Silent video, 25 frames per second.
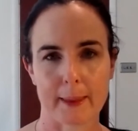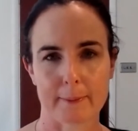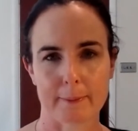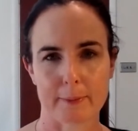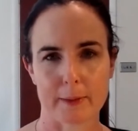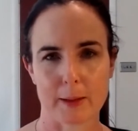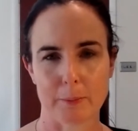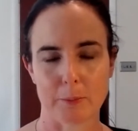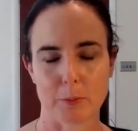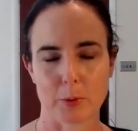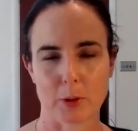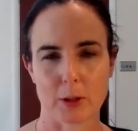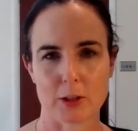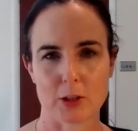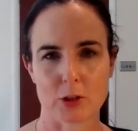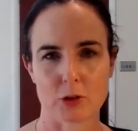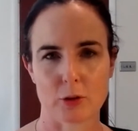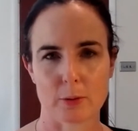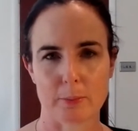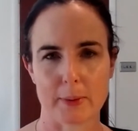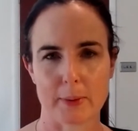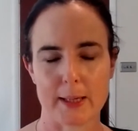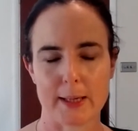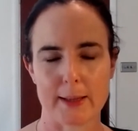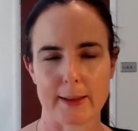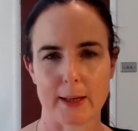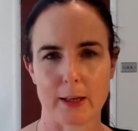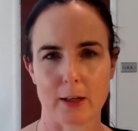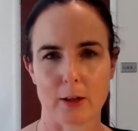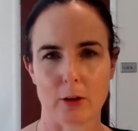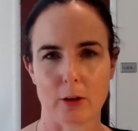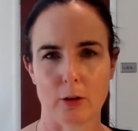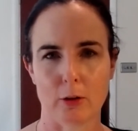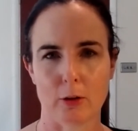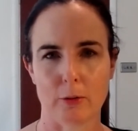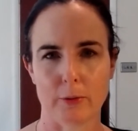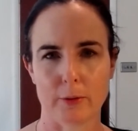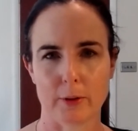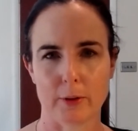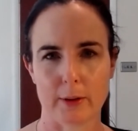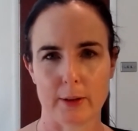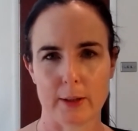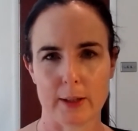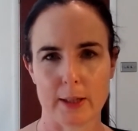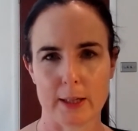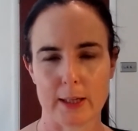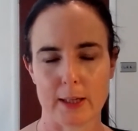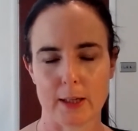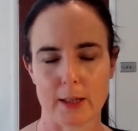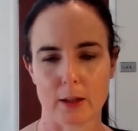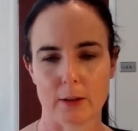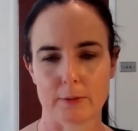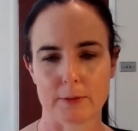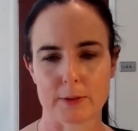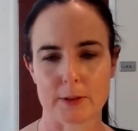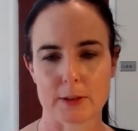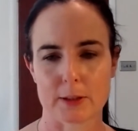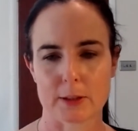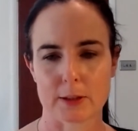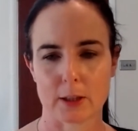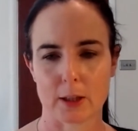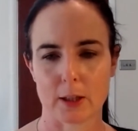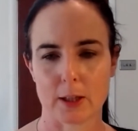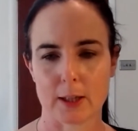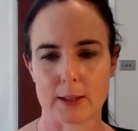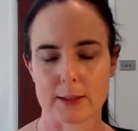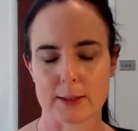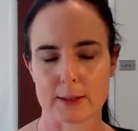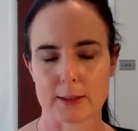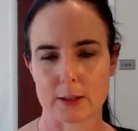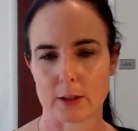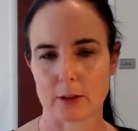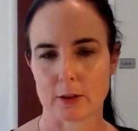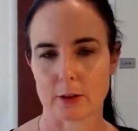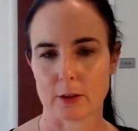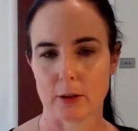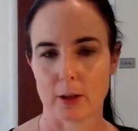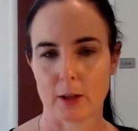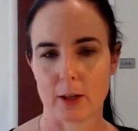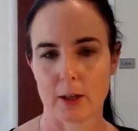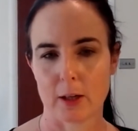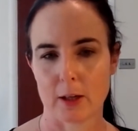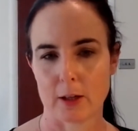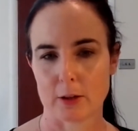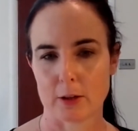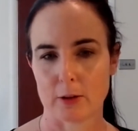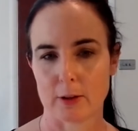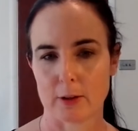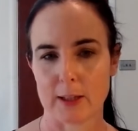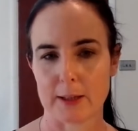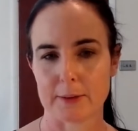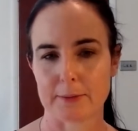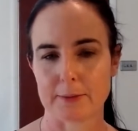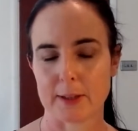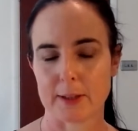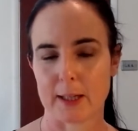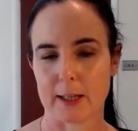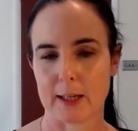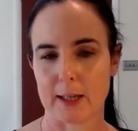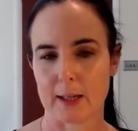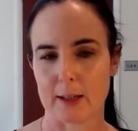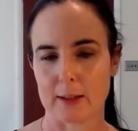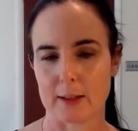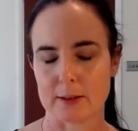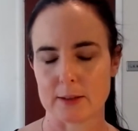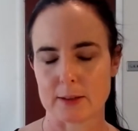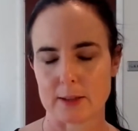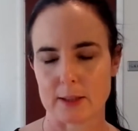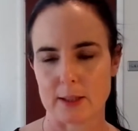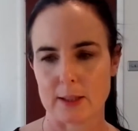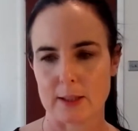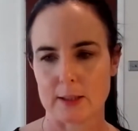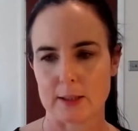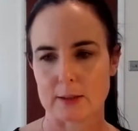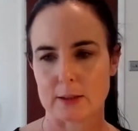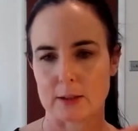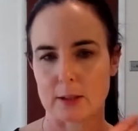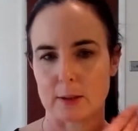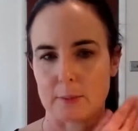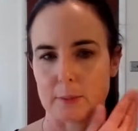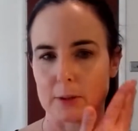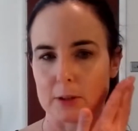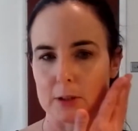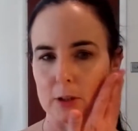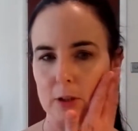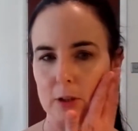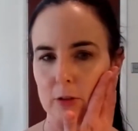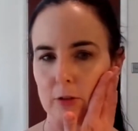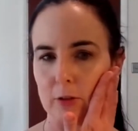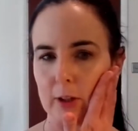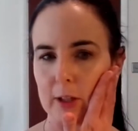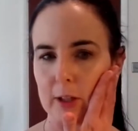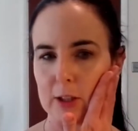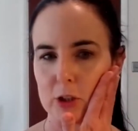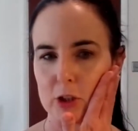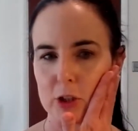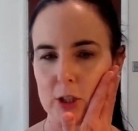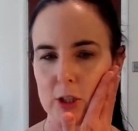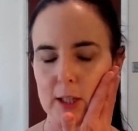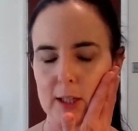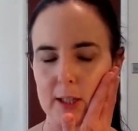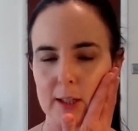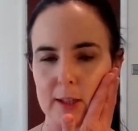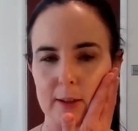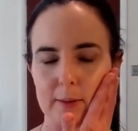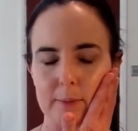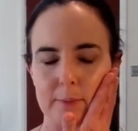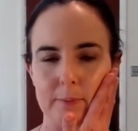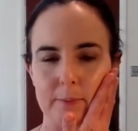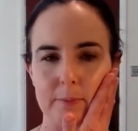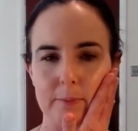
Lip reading: Then we're going to repeat that on the other side. So your left hand is coming to the right cheek.